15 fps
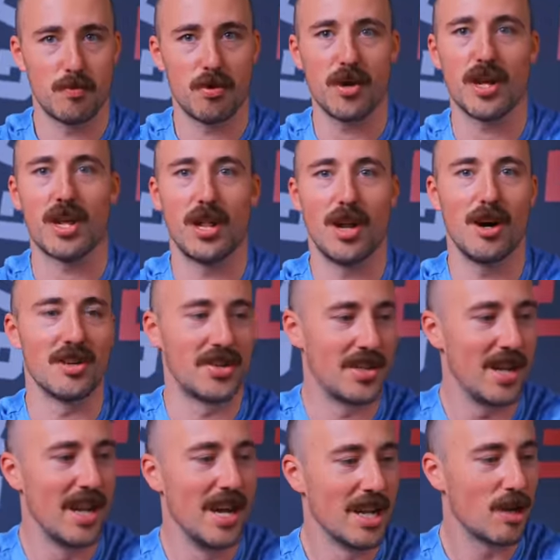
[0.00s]
pretty close
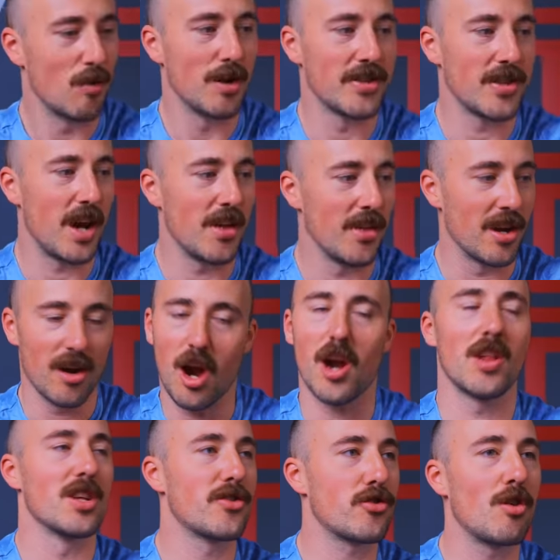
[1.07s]
to what's on there. All right,
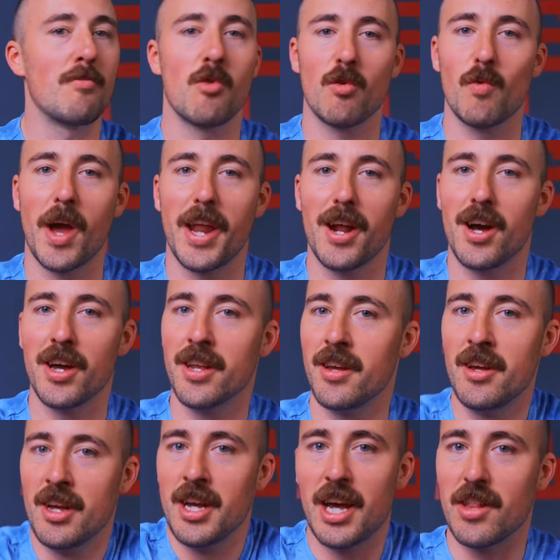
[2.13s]
let's throw more weight on and
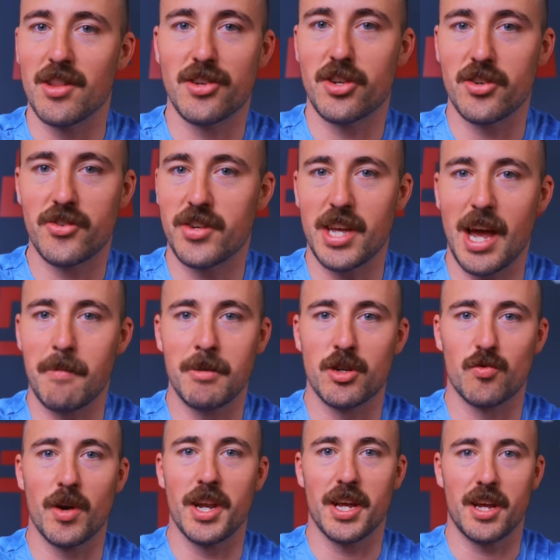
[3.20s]
let's just see how much
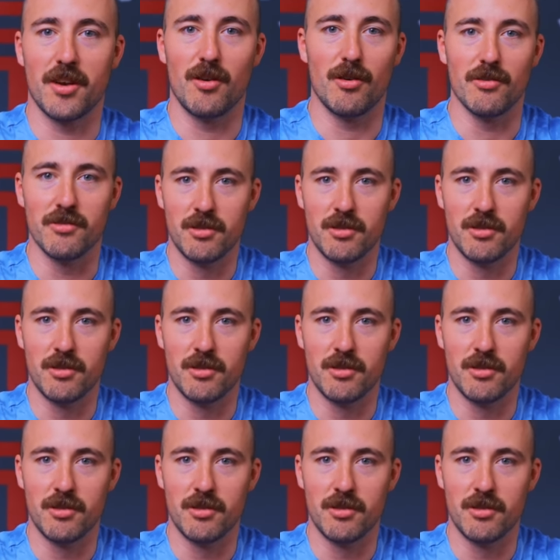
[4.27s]
weight it can hold.